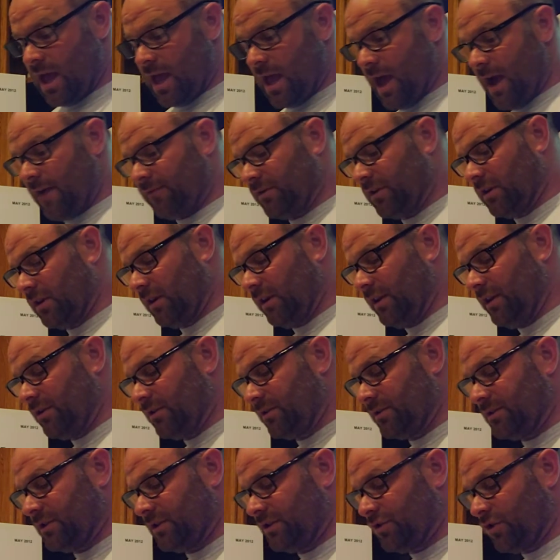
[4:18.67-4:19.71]
After the
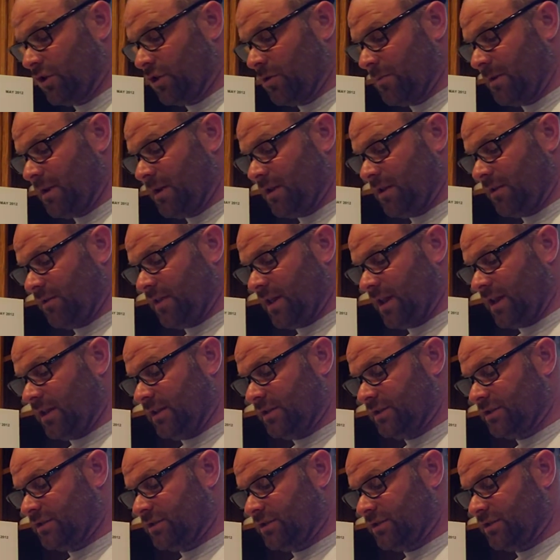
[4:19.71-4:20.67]
leader has determined that his